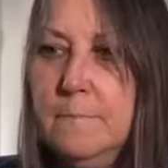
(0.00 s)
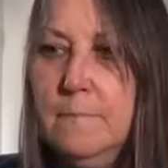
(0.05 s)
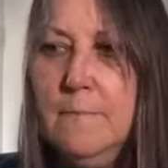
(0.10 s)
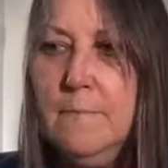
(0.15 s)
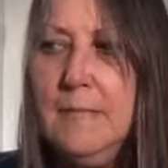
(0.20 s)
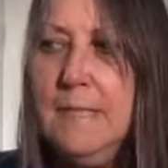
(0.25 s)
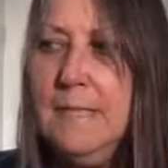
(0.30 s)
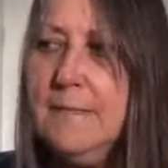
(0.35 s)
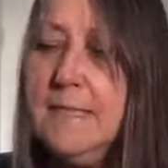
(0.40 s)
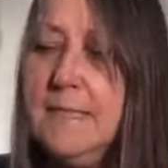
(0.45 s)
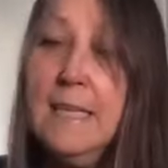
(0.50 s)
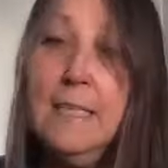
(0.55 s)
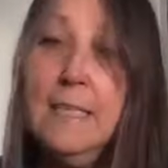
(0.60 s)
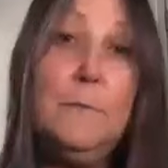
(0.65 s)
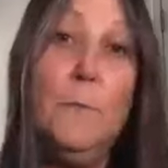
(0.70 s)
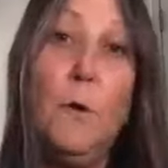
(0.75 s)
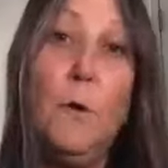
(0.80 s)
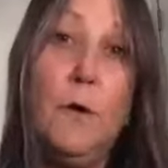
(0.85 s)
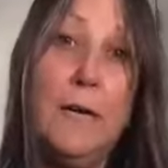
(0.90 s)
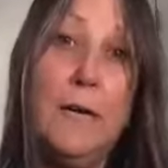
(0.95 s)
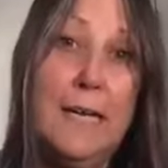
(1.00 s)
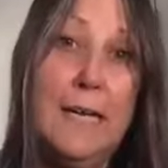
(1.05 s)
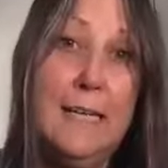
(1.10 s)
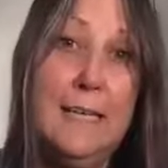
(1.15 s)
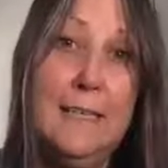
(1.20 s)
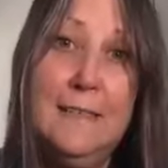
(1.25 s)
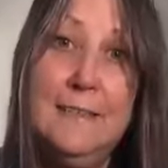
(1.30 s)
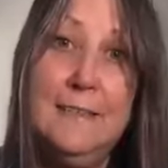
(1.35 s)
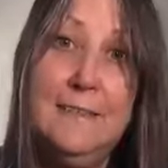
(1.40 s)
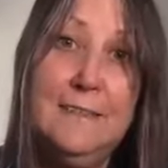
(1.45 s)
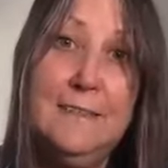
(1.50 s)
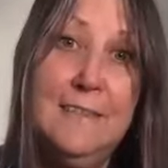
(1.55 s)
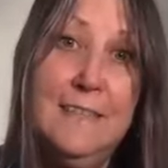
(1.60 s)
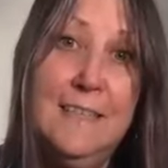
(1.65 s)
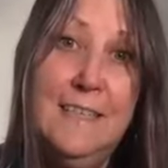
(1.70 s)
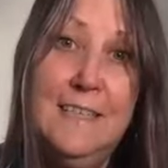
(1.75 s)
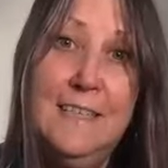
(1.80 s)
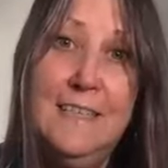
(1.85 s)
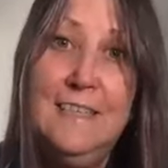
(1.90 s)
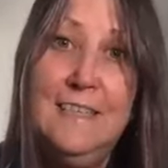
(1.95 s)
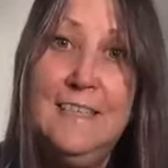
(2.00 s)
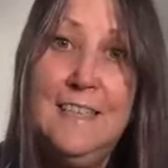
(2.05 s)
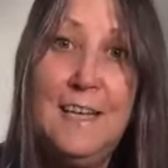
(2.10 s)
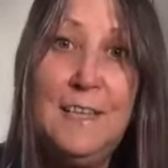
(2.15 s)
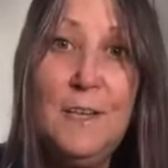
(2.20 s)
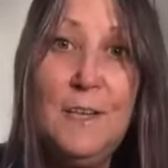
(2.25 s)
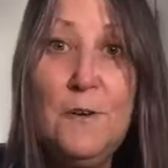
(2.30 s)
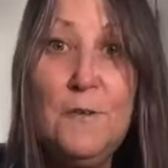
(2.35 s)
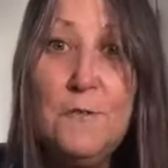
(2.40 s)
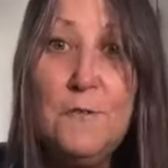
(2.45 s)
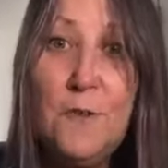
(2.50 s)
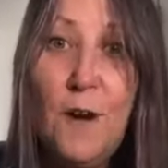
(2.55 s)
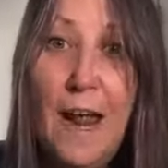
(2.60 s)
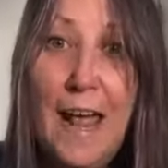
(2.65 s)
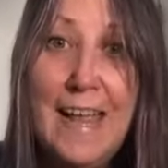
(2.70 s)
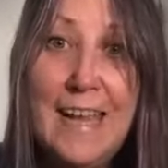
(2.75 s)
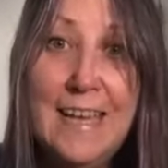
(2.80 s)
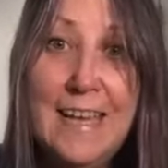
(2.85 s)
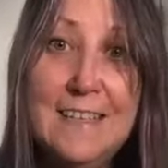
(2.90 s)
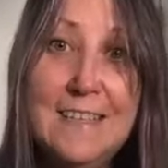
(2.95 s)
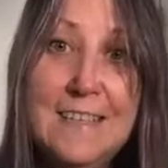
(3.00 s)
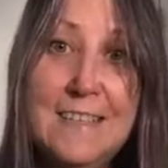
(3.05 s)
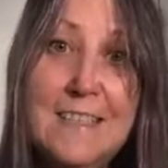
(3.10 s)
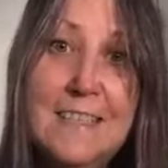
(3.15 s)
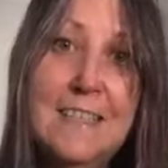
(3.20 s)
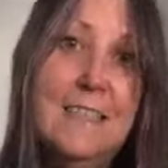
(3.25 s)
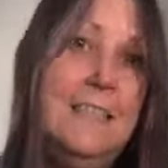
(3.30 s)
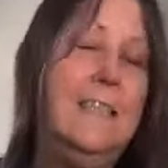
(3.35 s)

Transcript: I'll say, good morning, hello, friend.